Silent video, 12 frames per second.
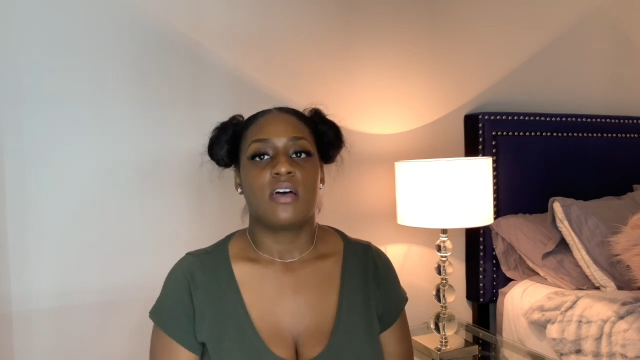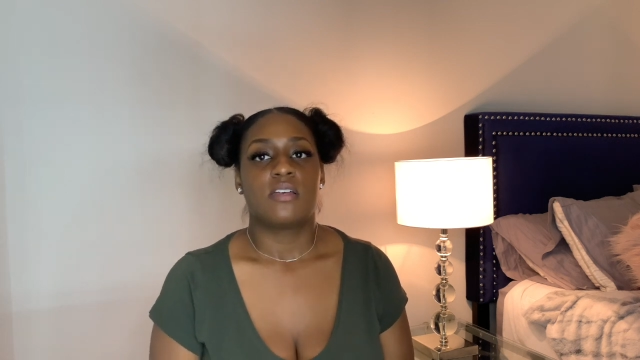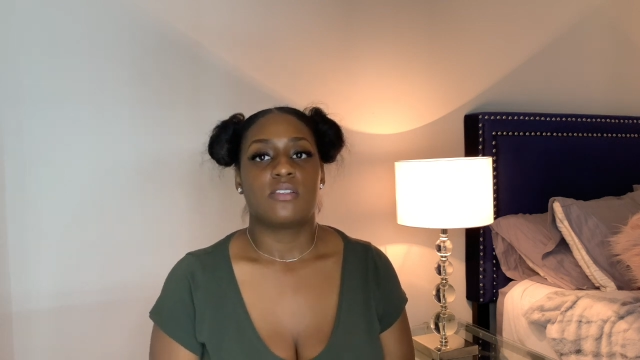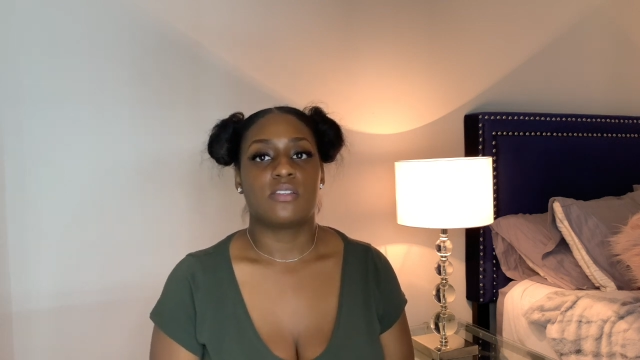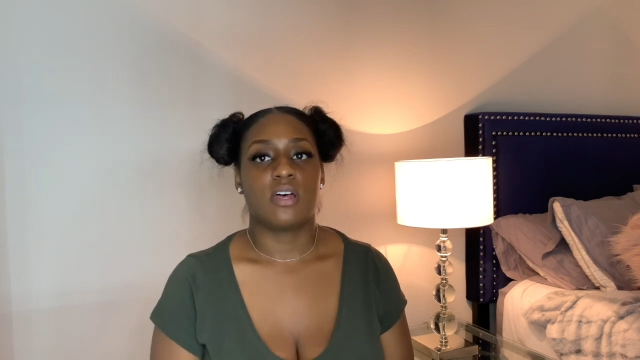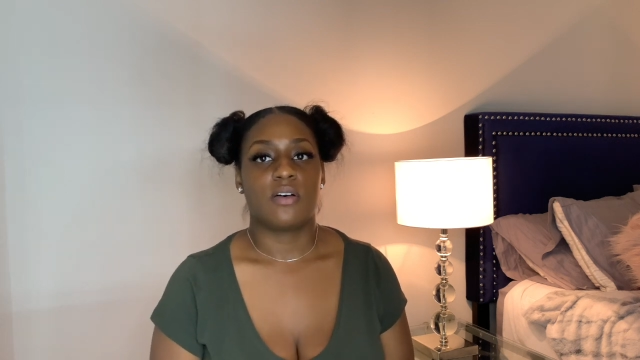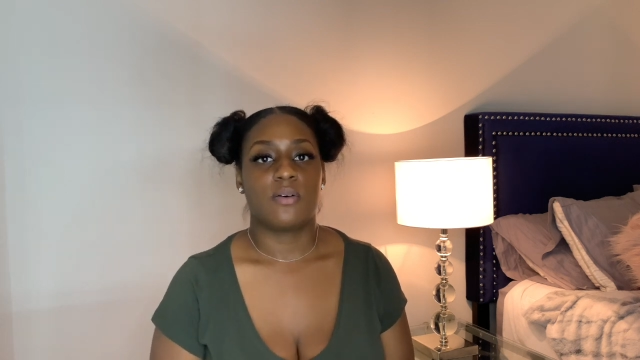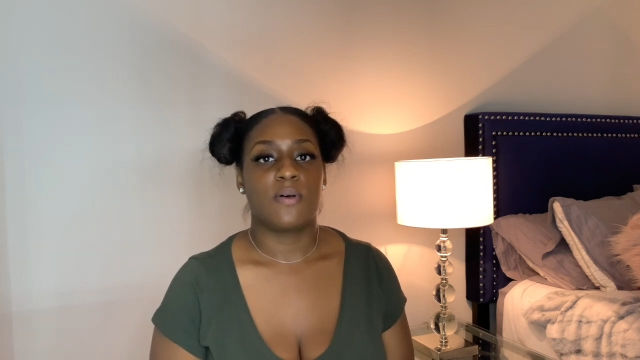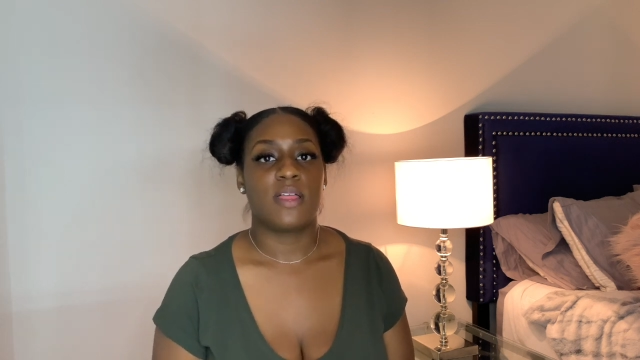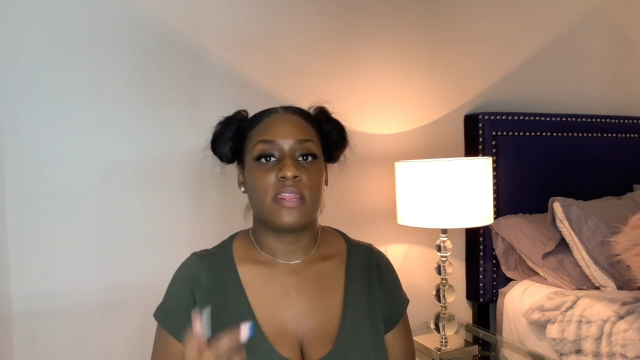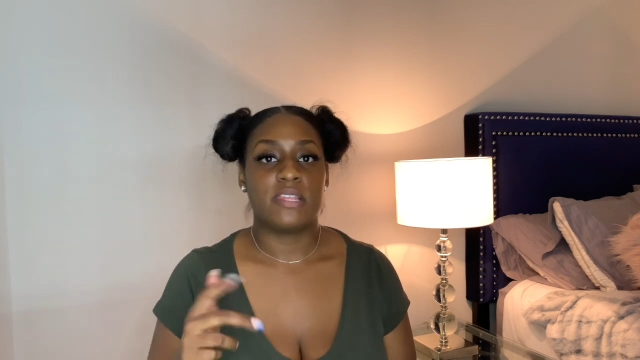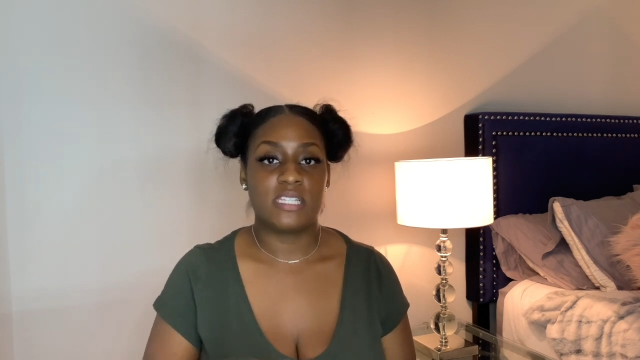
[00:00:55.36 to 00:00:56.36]
So
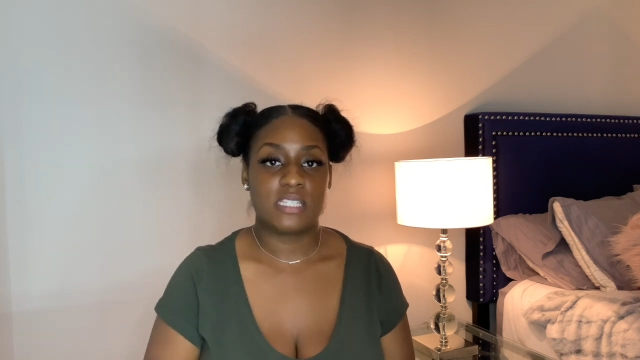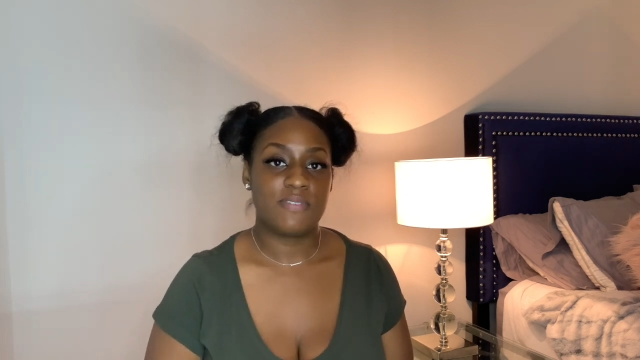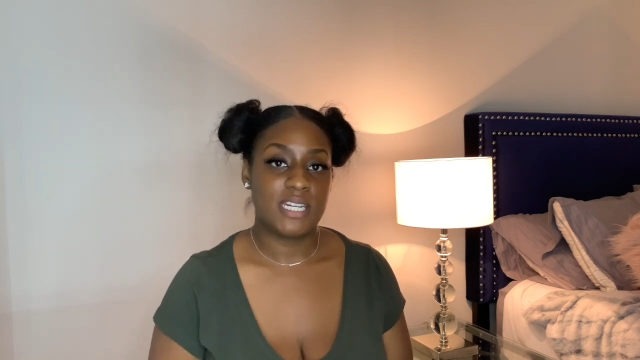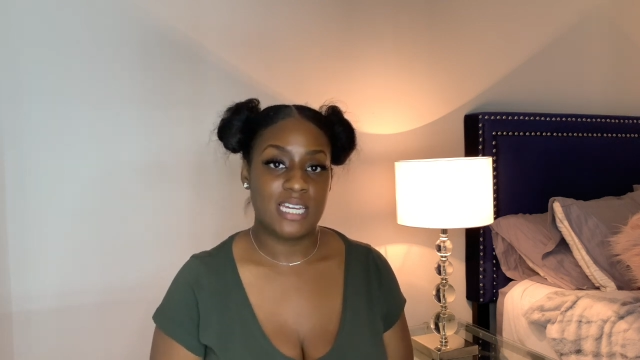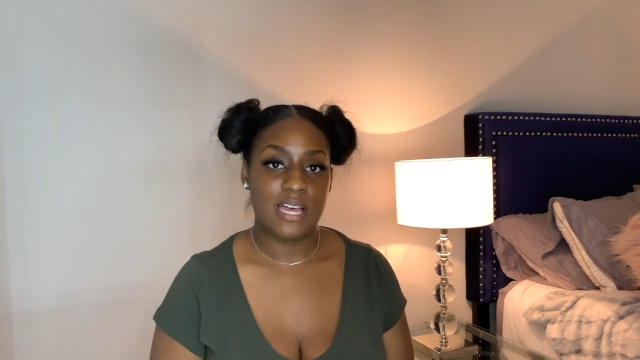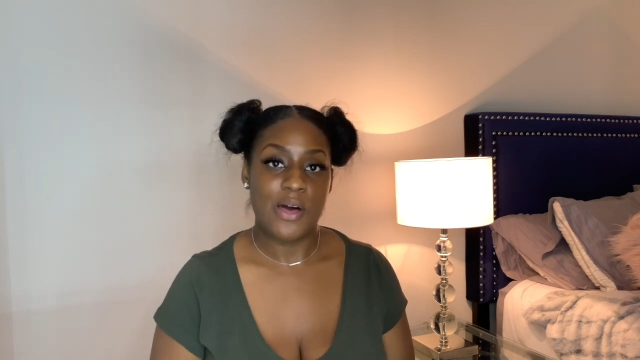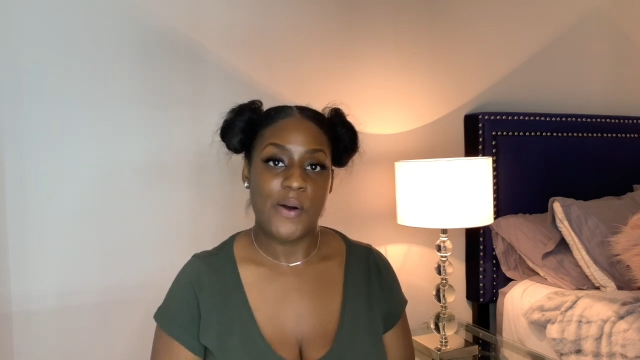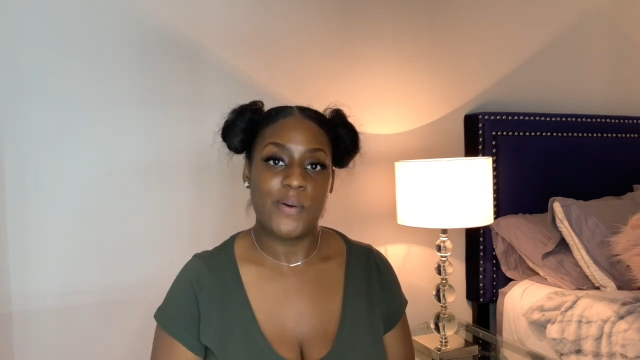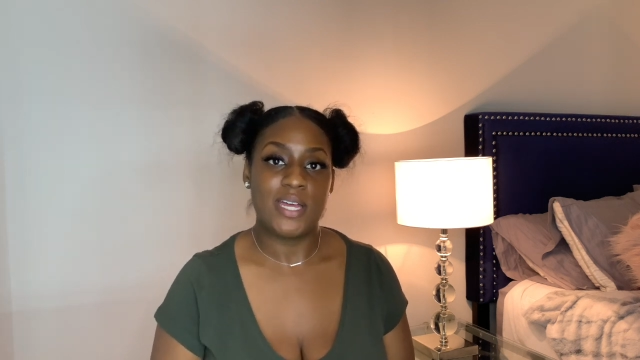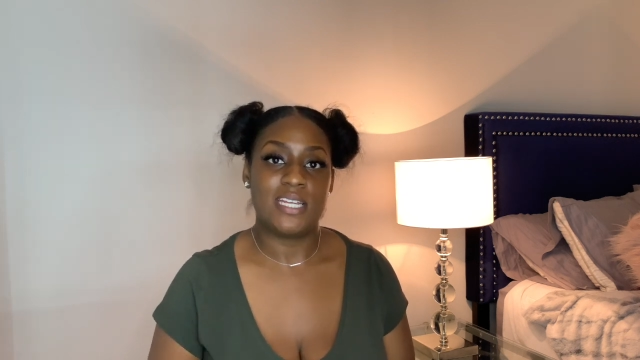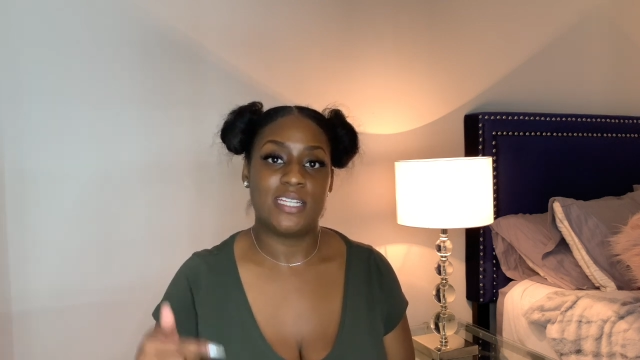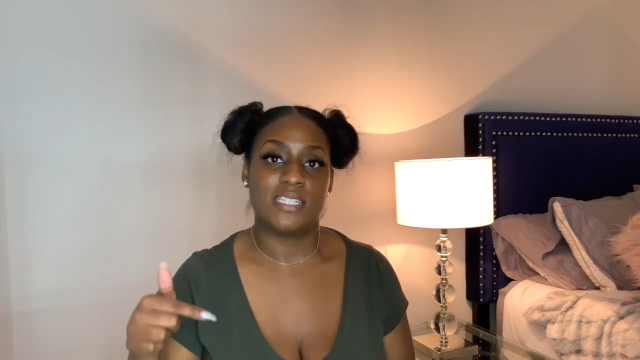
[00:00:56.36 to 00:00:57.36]
this video
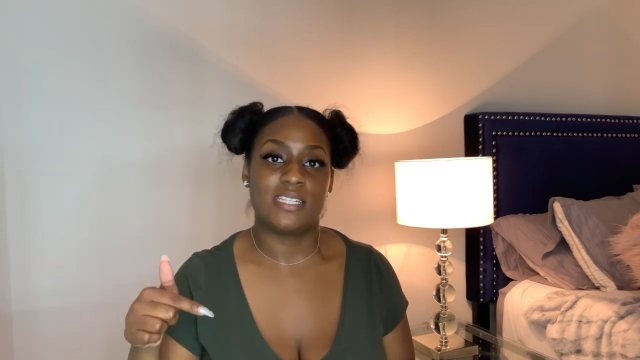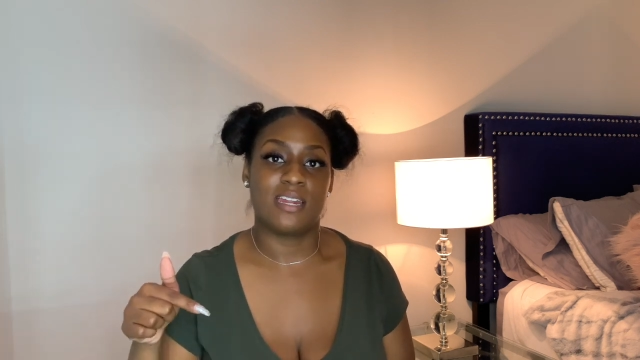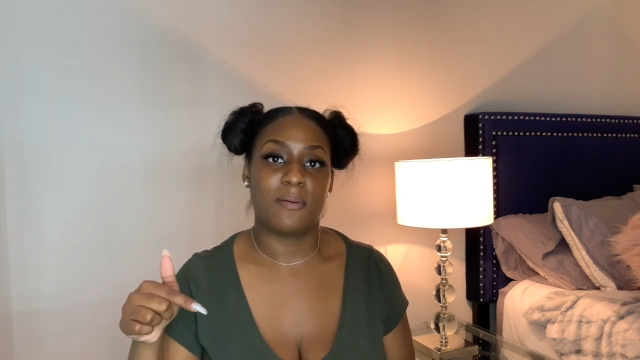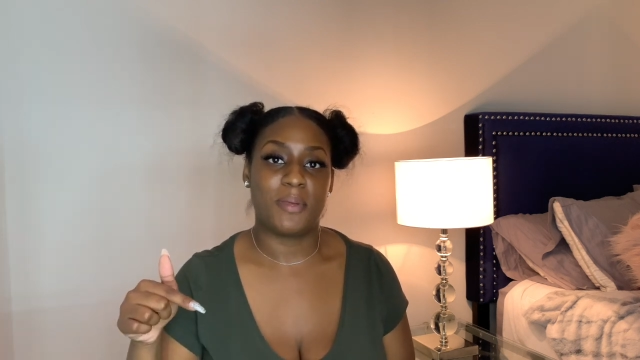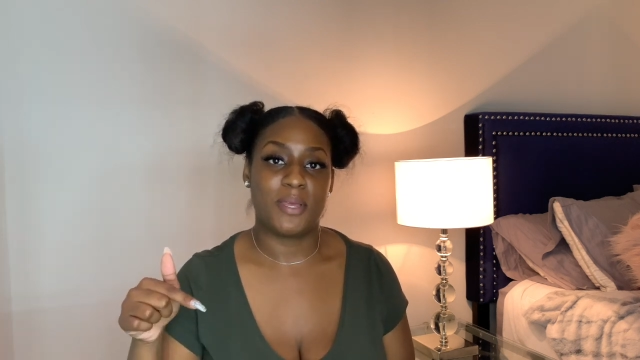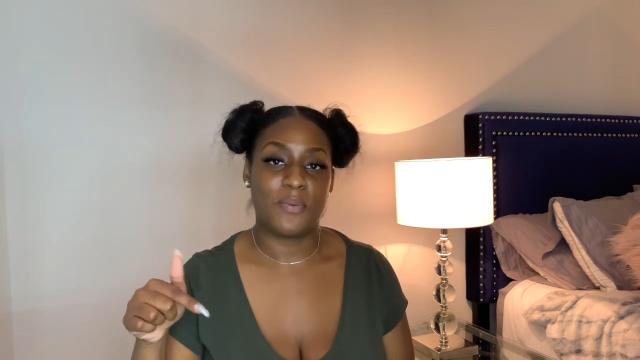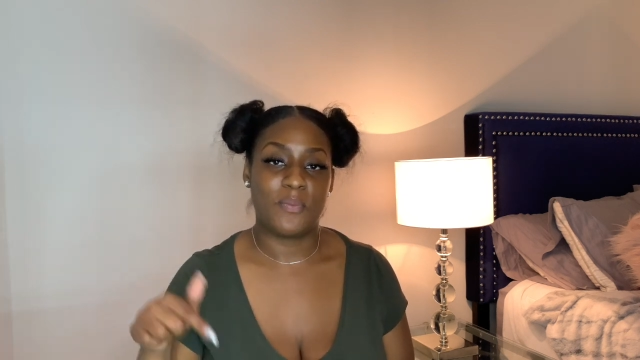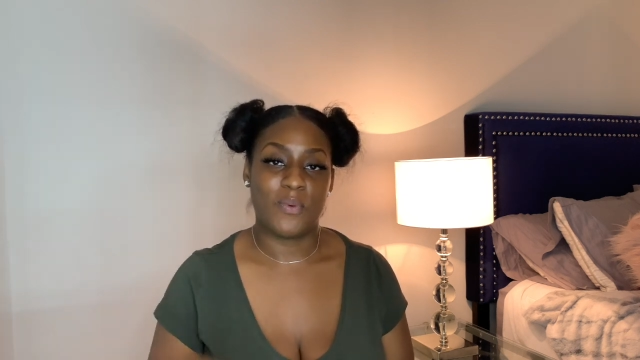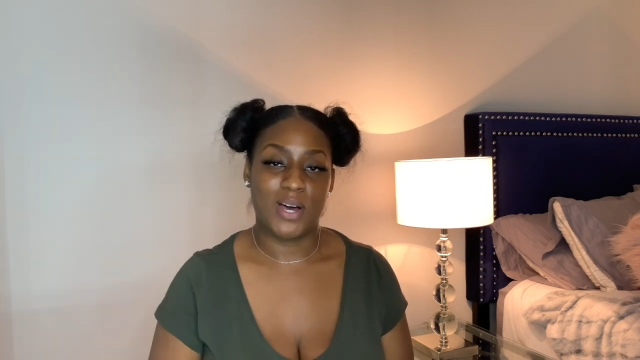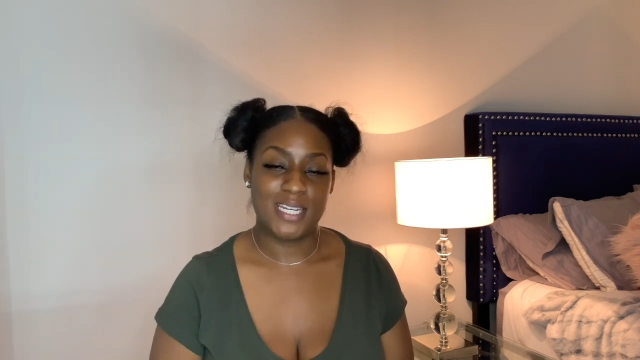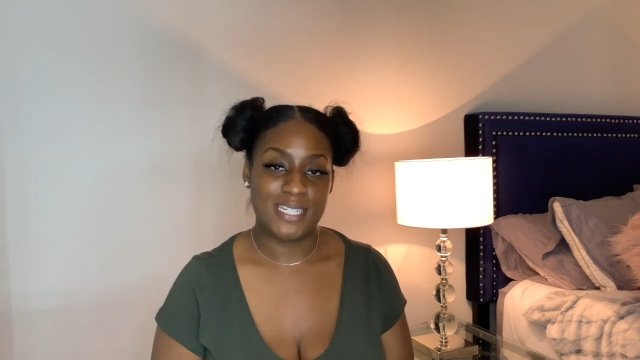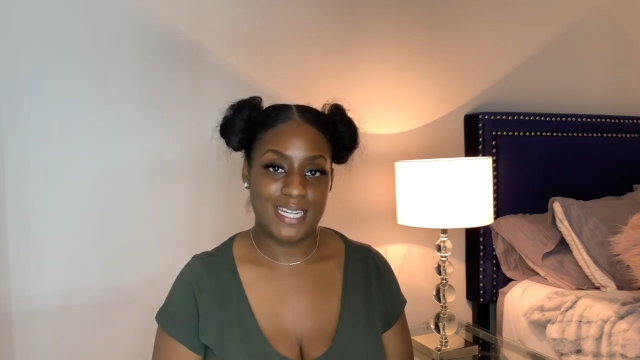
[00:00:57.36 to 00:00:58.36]
is going to be one